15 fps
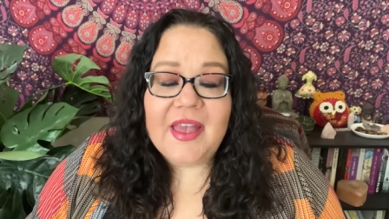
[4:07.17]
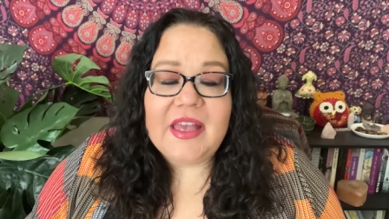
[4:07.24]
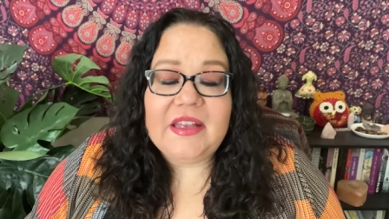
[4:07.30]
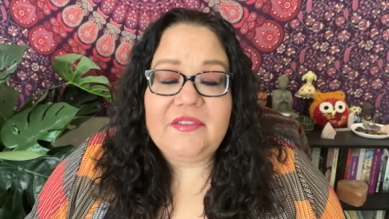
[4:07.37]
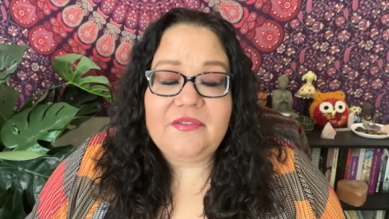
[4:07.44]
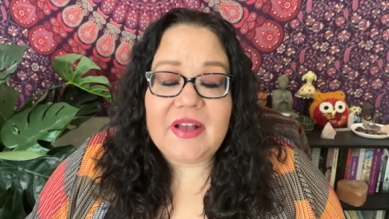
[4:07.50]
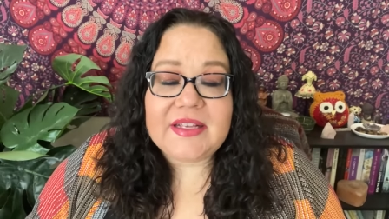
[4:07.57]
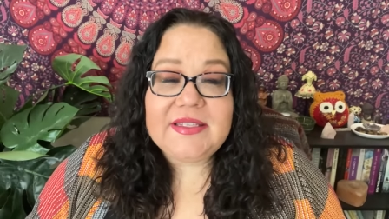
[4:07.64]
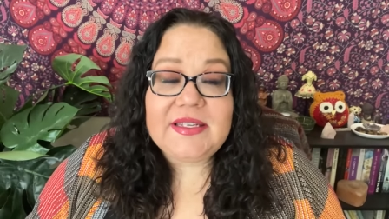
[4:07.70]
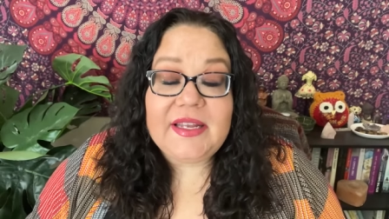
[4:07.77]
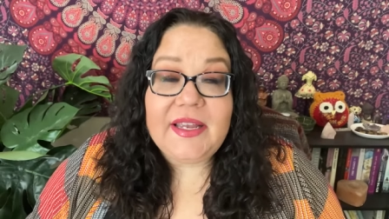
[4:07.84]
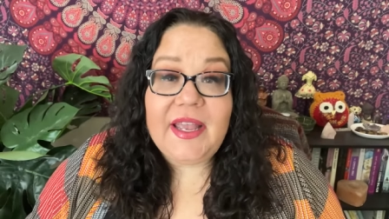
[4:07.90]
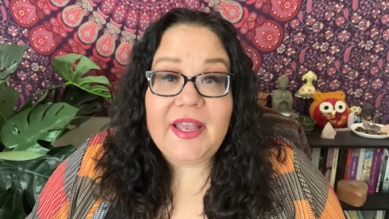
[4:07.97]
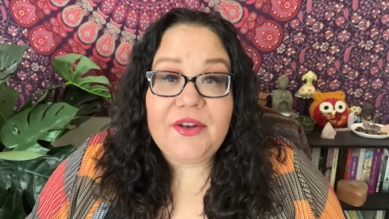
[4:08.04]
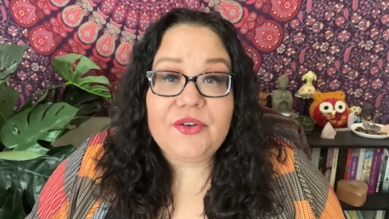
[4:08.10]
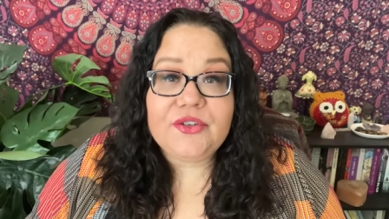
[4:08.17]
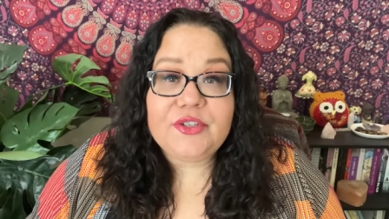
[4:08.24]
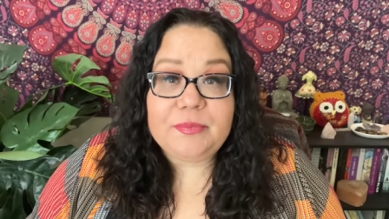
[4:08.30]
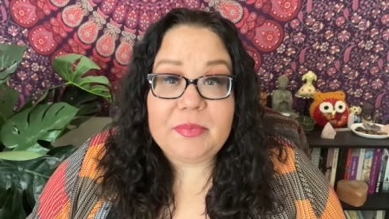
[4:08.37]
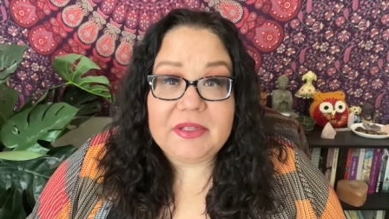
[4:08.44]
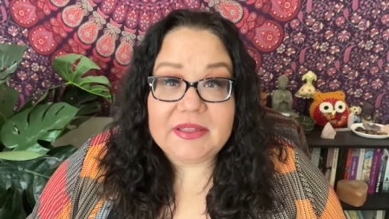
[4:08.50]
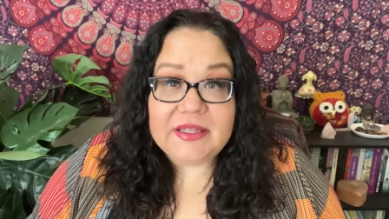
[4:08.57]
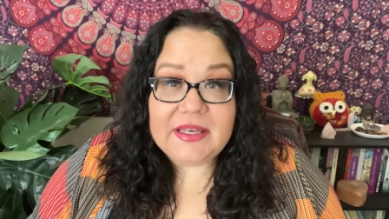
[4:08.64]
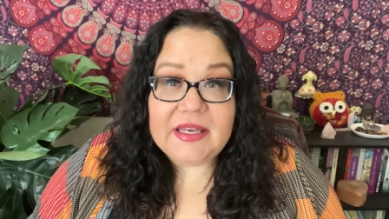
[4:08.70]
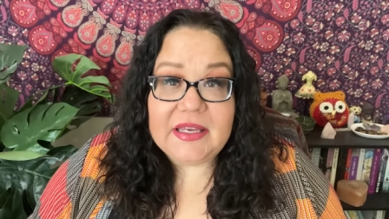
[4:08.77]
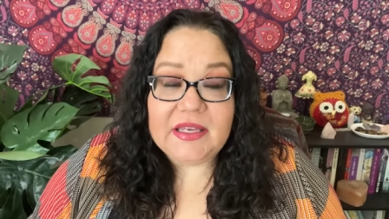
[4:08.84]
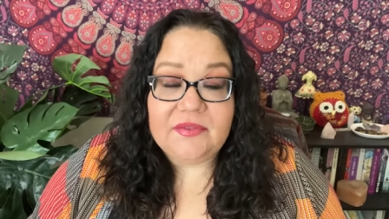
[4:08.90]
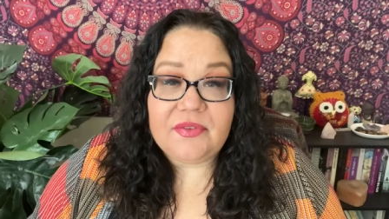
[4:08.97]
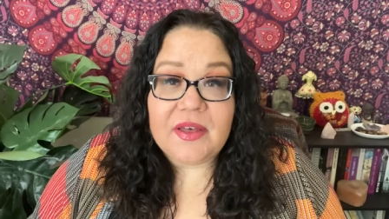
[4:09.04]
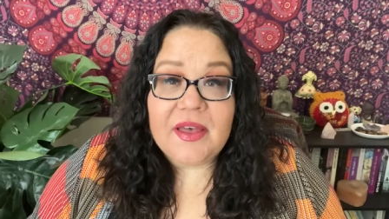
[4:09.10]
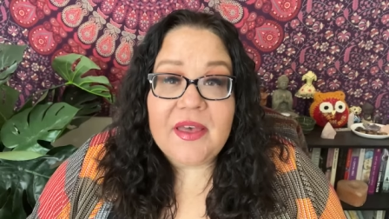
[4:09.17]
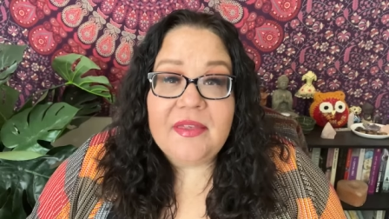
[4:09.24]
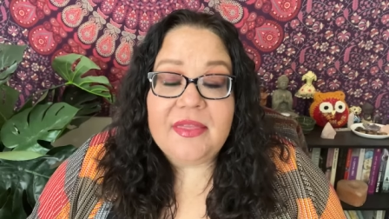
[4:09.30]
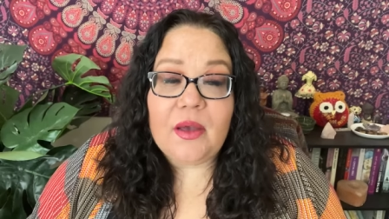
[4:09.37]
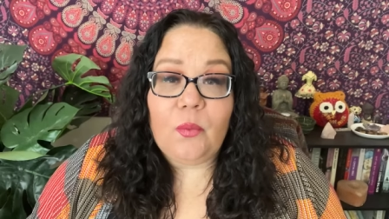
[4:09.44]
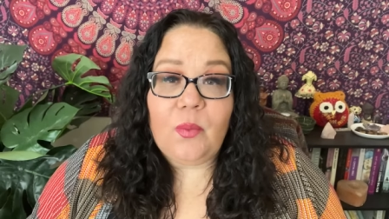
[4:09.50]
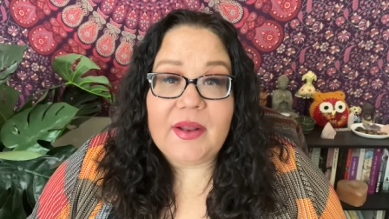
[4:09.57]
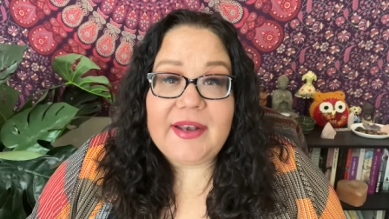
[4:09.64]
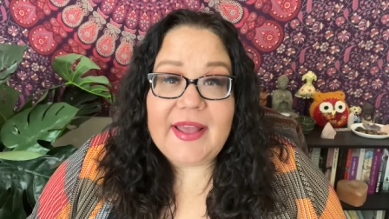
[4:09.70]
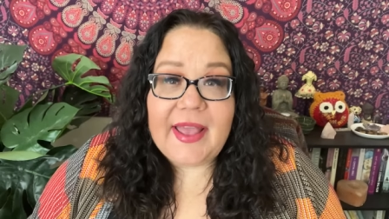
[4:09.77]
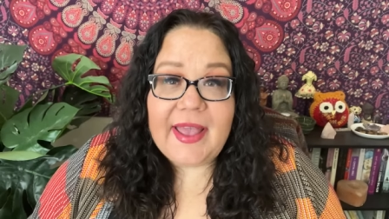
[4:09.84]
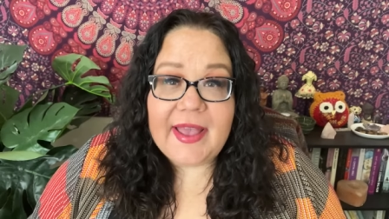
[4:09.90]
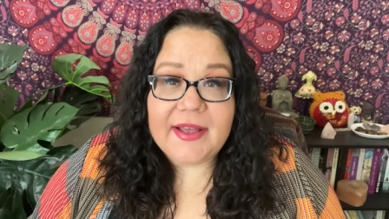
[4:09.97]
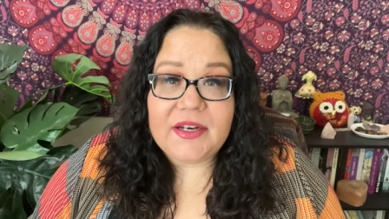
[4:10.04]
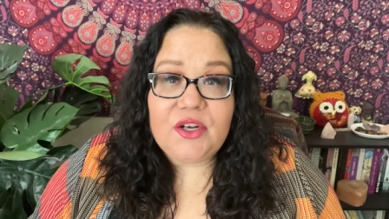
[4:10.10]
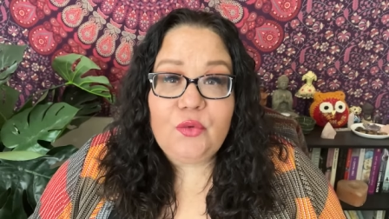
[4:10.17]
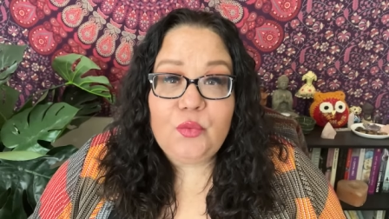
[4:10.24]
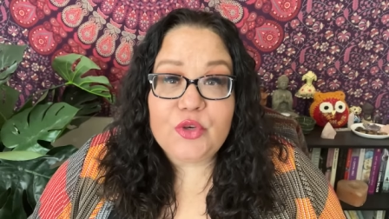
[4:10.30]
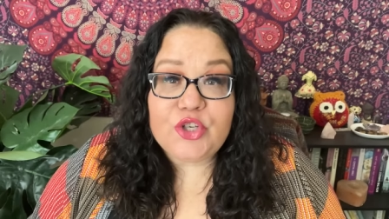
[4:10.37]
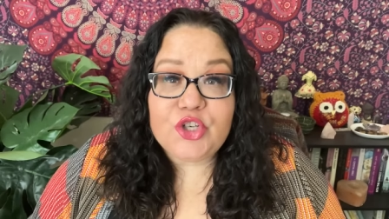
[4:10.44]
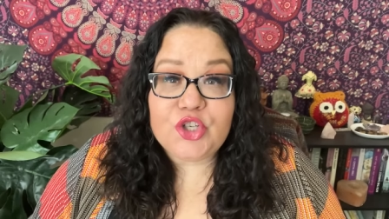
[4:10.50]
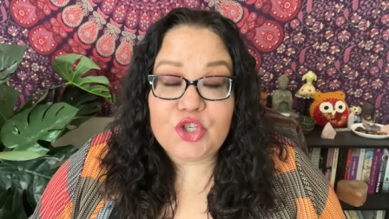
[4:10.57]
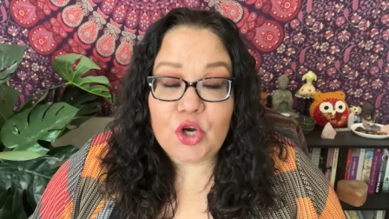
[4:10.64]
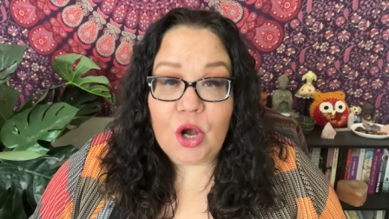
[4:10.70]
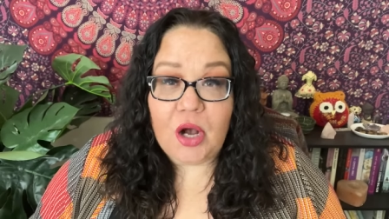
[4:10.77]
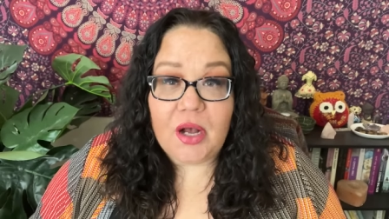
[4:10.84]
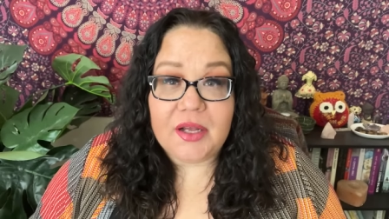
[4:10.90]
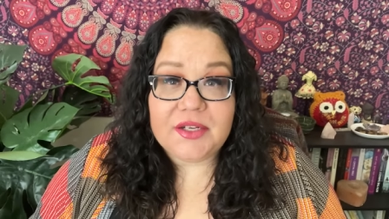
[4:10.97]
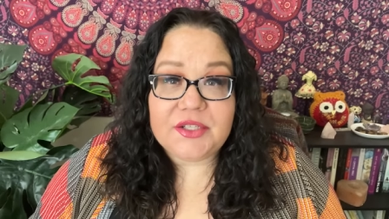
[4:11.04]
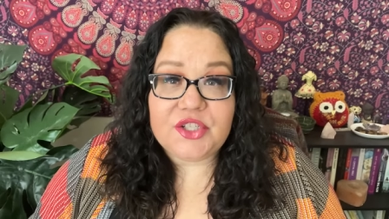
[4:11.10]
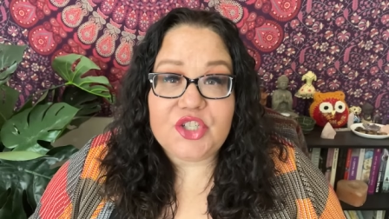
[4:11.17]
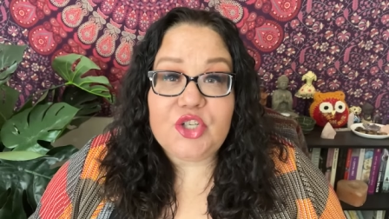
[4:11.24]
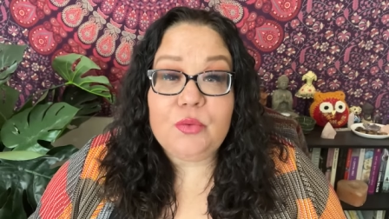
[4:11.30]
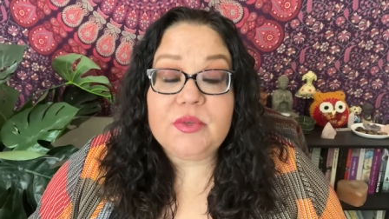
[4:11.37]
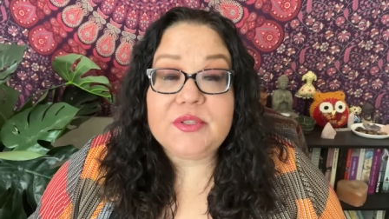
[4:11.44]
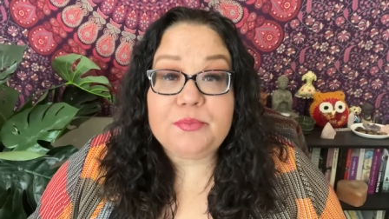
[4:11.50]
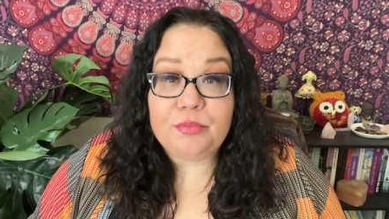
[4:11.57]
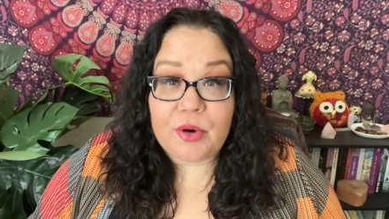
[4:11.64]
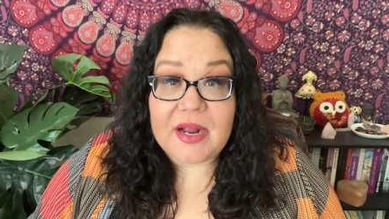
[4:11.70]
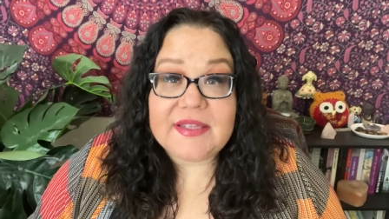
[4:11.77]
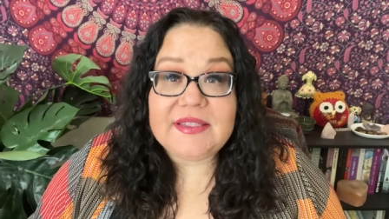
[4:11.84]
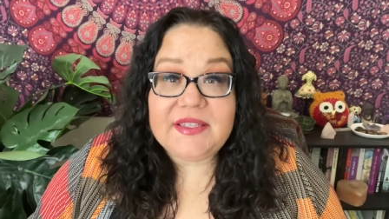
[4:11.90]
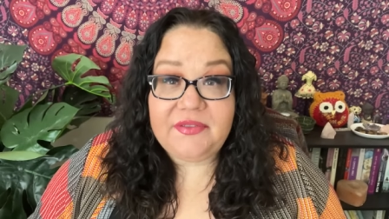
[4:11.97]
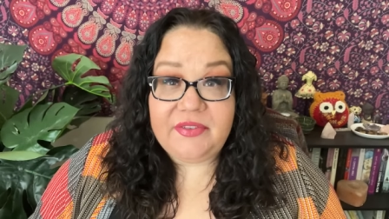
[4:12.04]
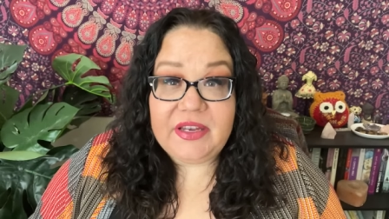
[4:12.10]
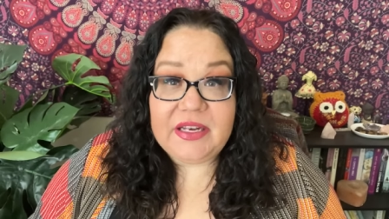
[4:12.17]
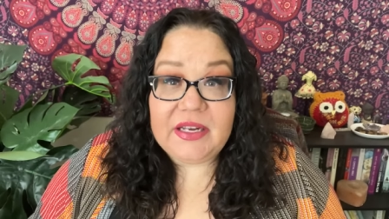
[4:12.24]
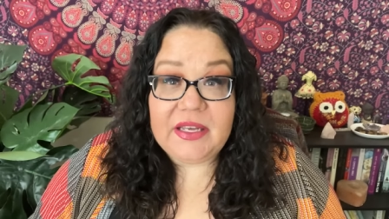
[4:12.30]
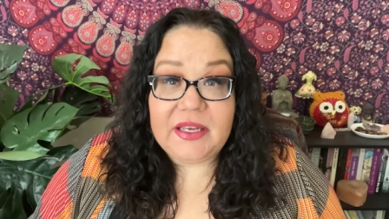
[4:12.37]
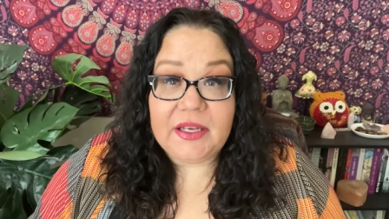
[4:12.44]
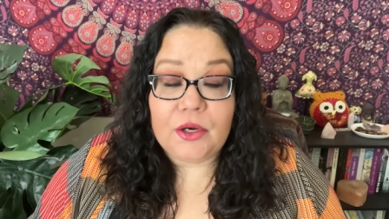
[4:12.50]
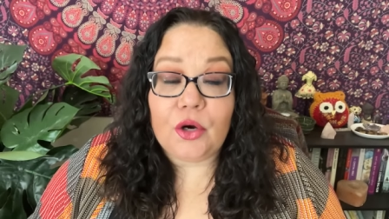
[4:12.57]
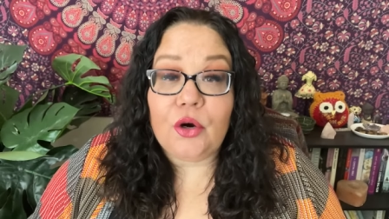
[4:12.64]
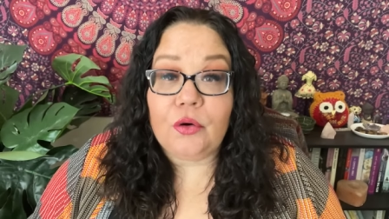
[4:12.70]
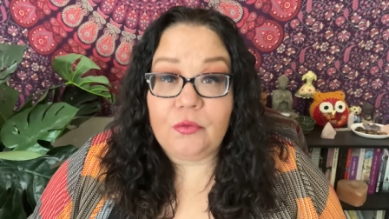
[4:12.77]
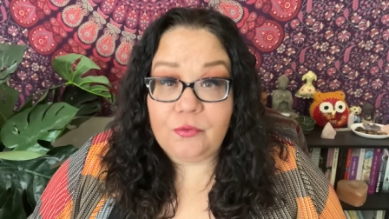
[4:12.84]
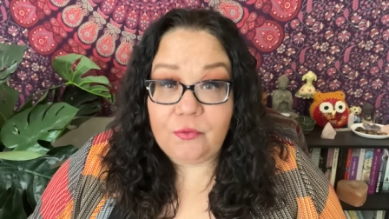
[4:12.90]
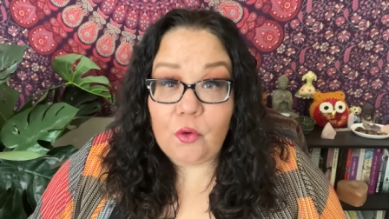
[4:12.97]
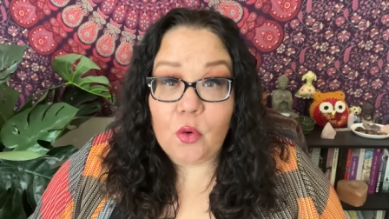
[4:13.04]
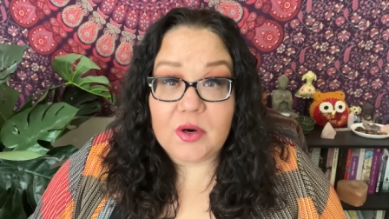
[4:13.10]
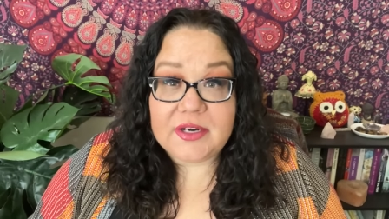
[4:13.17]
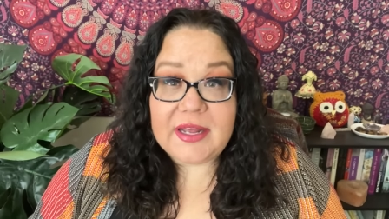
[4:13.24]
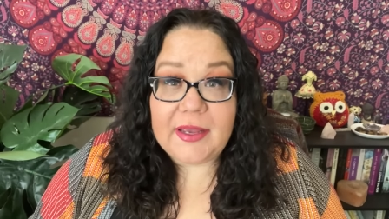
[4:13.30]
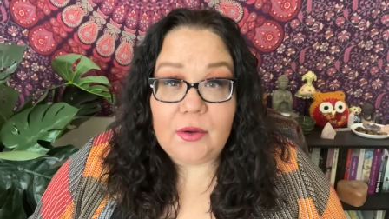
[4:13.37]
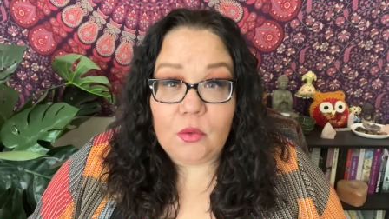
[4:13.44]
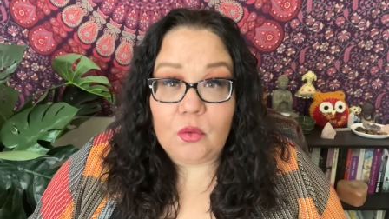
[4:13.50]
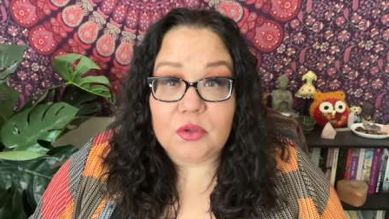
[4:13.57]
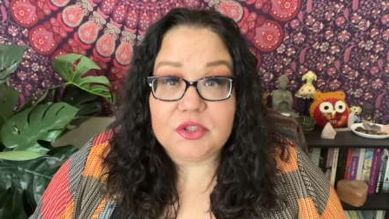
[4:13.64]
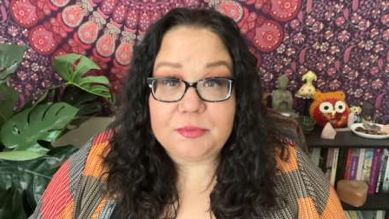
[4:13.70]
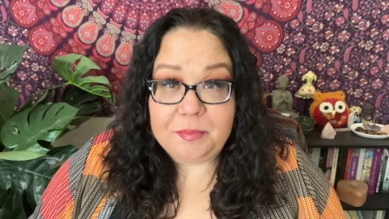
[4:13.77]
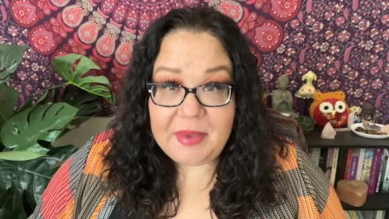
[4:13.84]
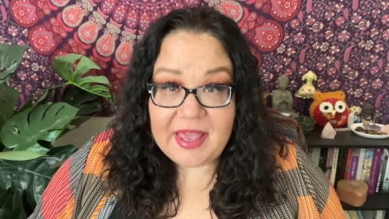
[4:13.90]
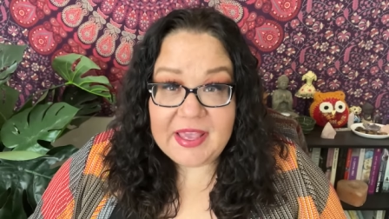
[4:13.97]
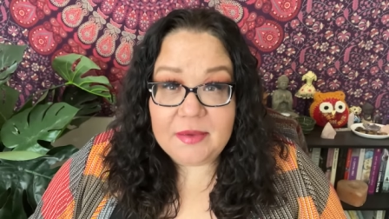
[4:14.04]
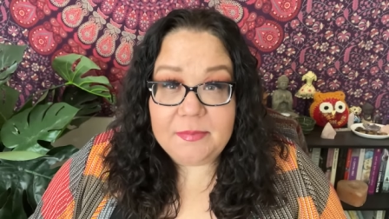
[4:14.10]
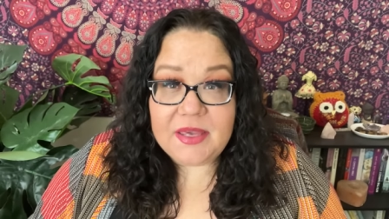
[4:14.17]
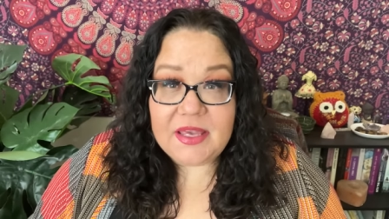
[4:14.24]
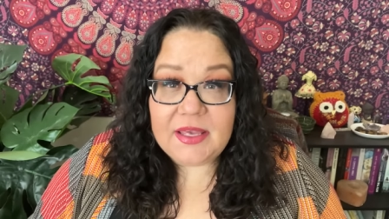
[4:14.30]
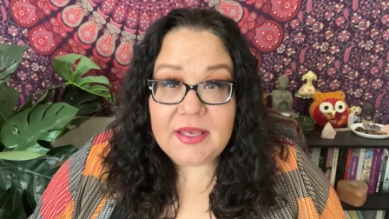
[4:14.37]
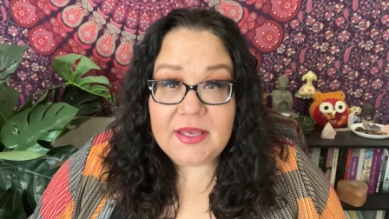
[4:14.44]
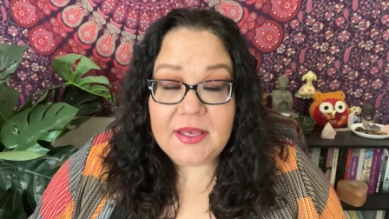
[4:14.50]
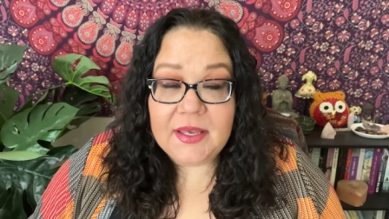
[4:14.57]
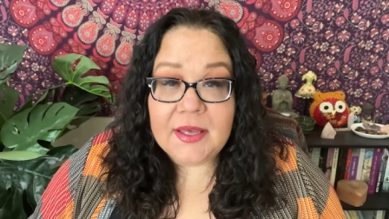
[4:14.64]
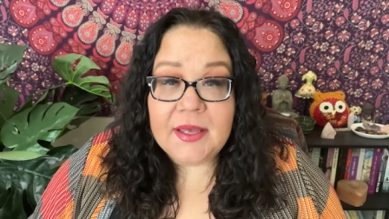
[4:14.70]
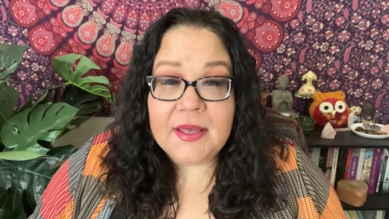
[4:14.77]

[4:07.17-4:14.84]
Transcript: investigators believe that when Hannah was shot, she was breastfeeding her four-day-old baby.